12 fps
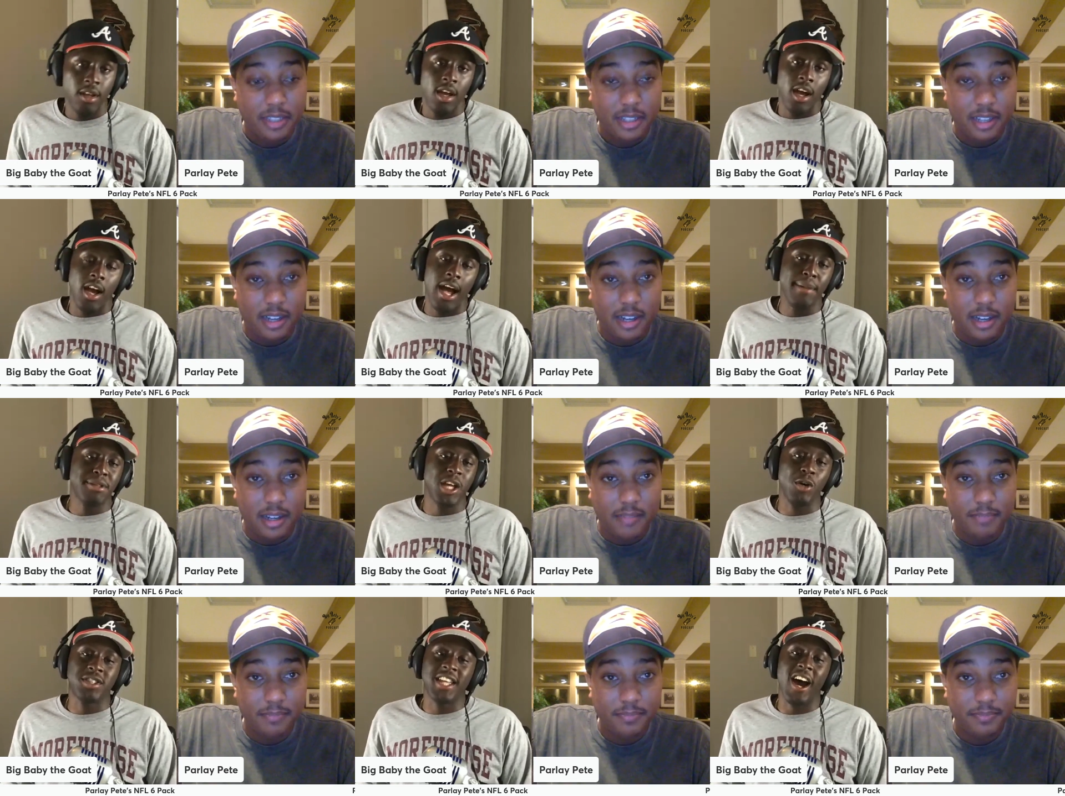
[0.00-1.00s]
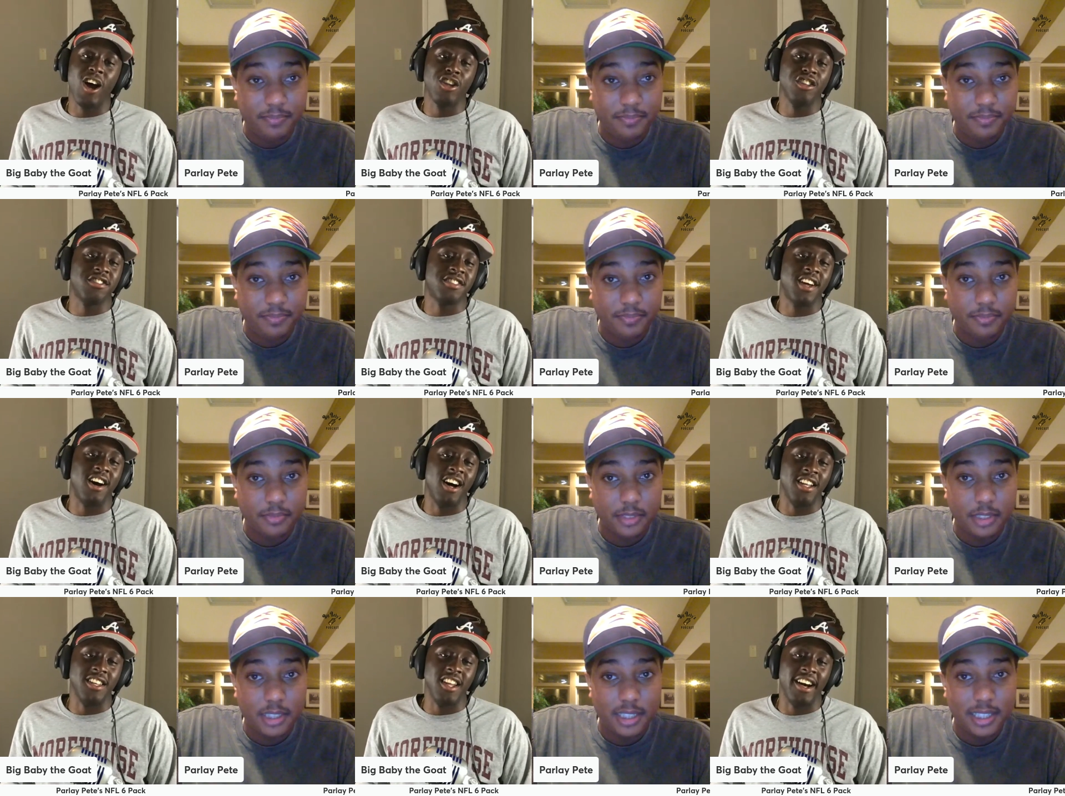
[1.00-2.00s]
Speaker 1: uh, I'm
Speaker 2: so tired of this
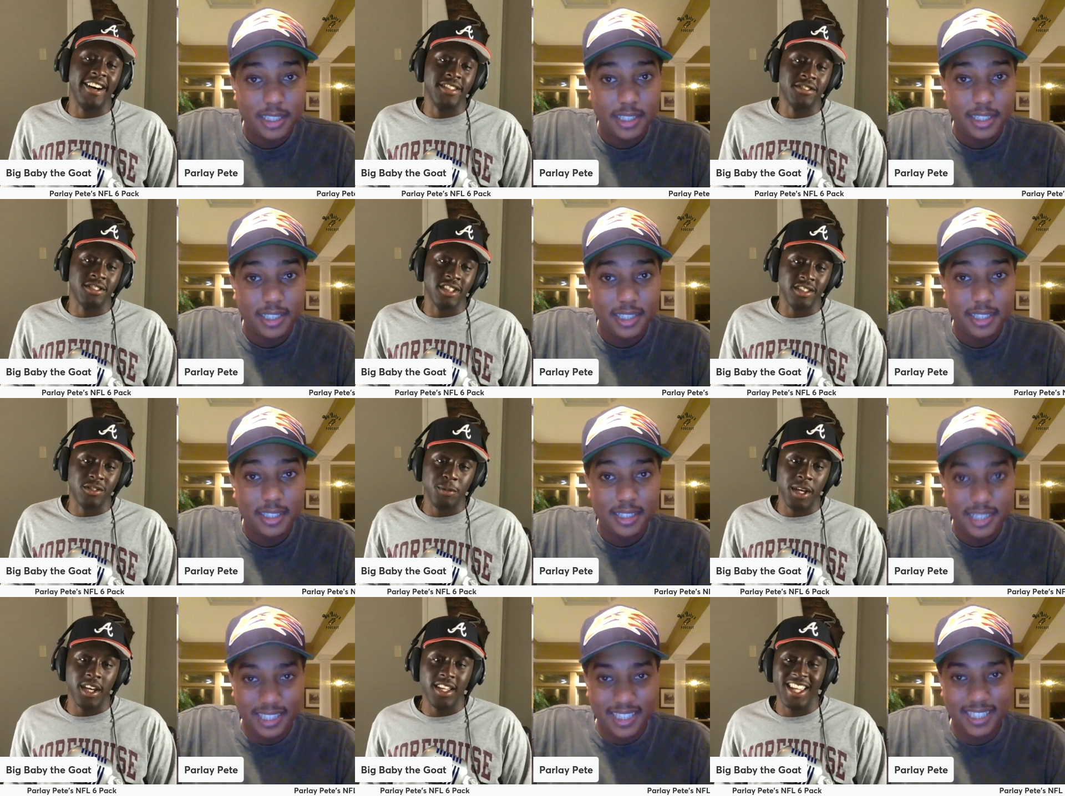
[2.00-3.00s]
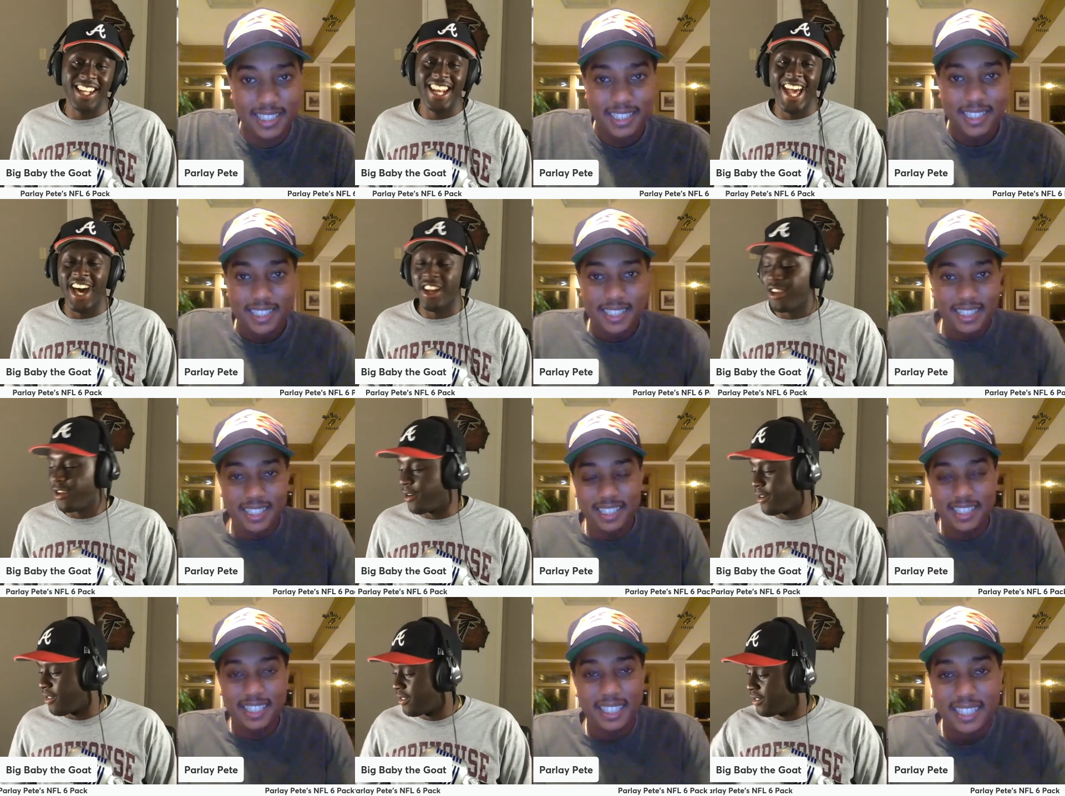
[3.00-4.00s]
taunting nonsense, man. Get it out of
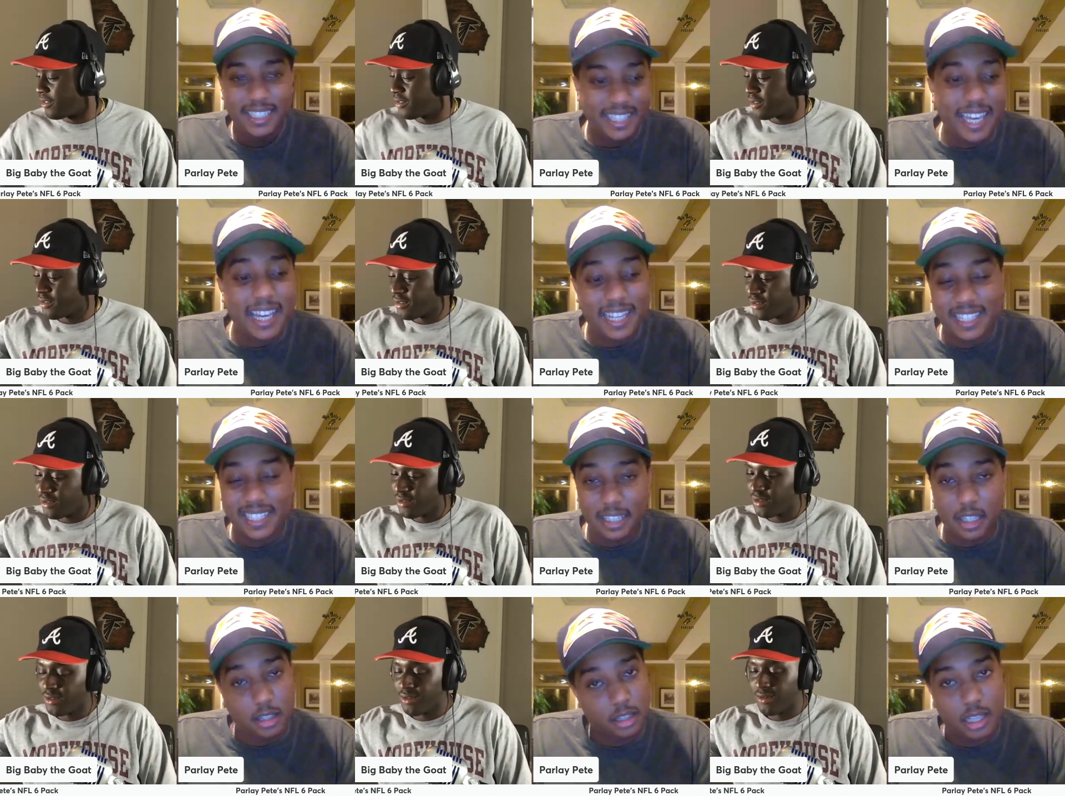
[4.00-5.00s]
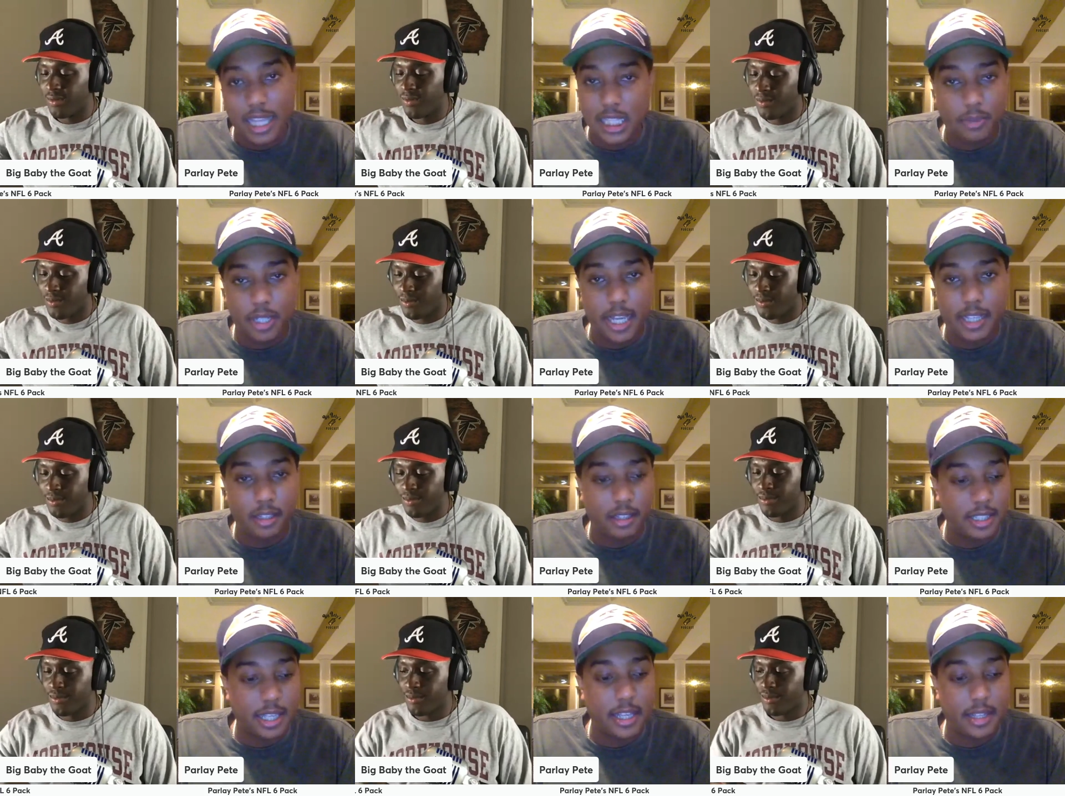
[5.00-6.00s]
here.
Speaker 1: Yeah, it, it's
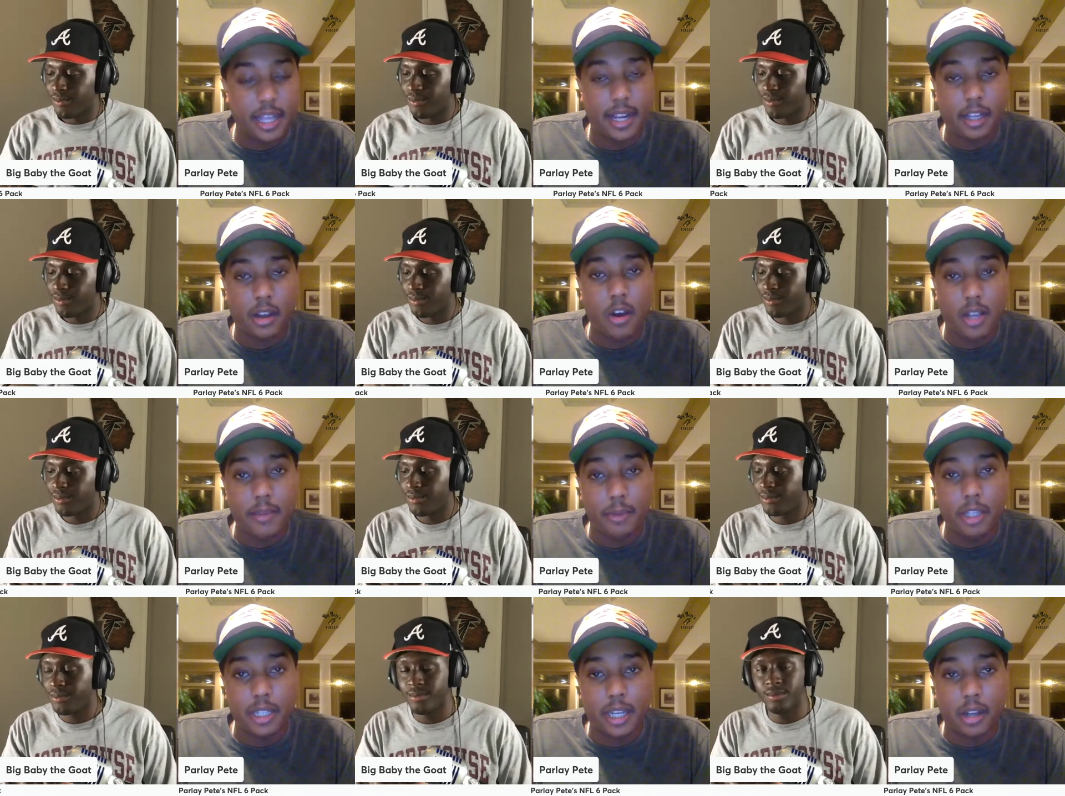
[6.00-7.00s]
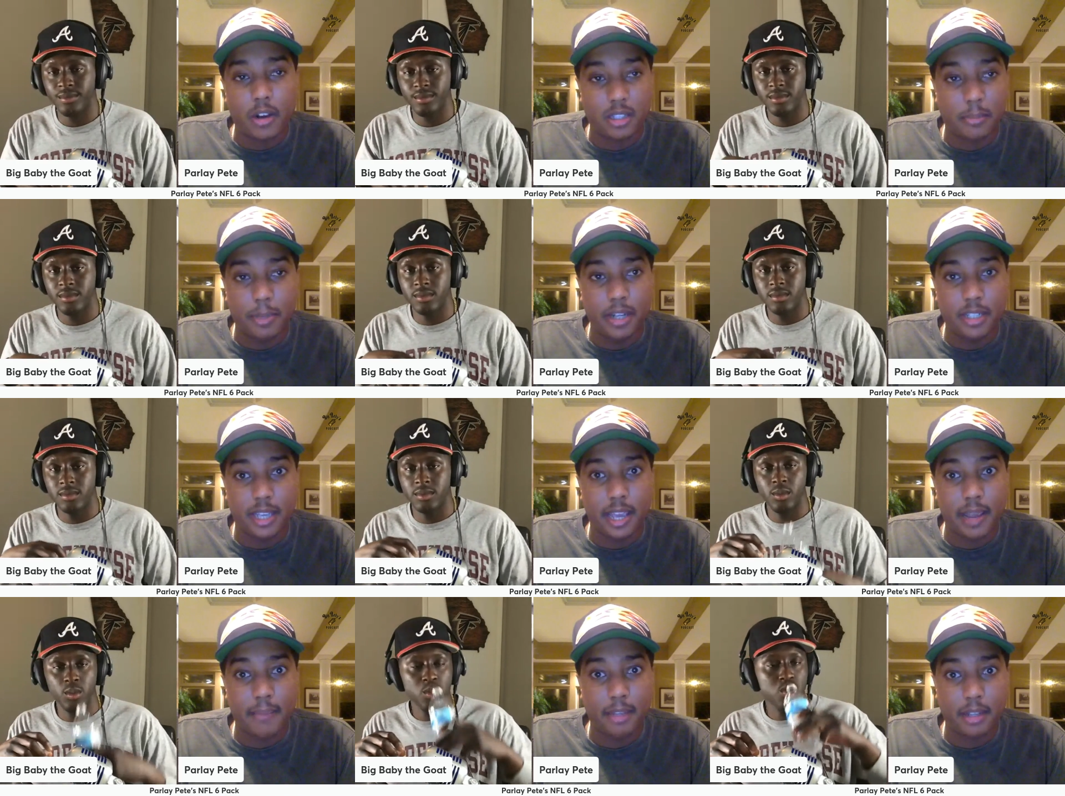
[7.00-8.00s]
ridiculous. And and it cost it really did cost the Bears a
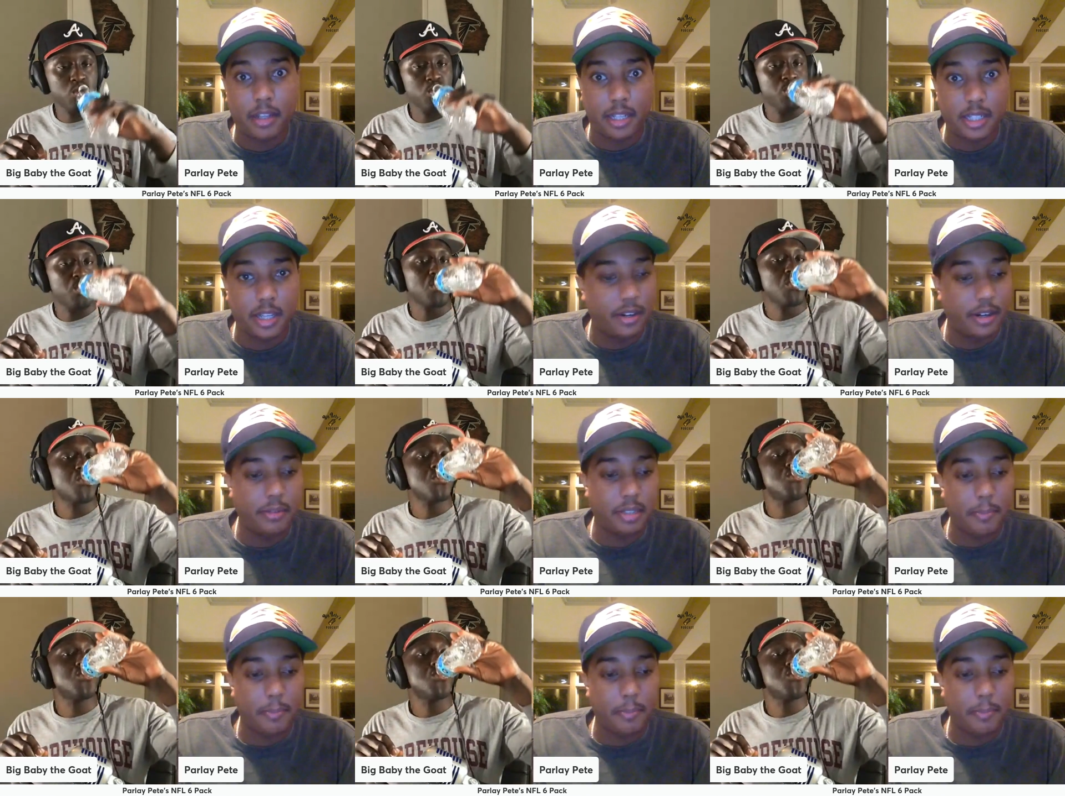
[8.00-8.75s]
game, considering it was a